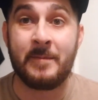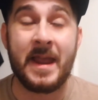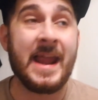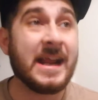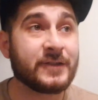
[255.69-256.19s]

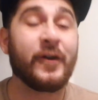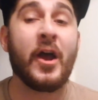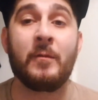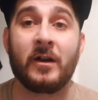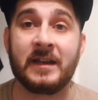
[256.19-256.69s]
He's
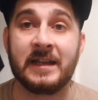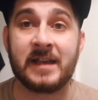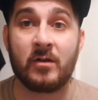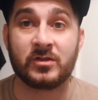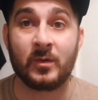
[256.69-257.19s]
31 years
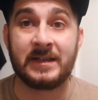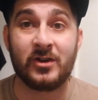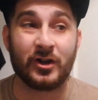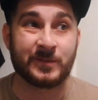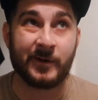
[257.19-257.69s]
old, so he's
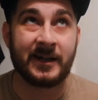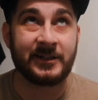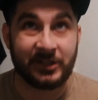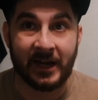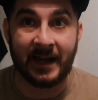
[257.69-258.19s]
not a spring
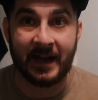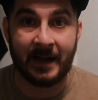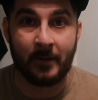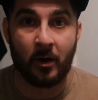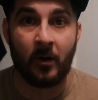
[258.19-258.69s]
chicken
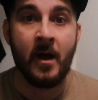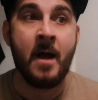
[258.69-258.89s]
anymore.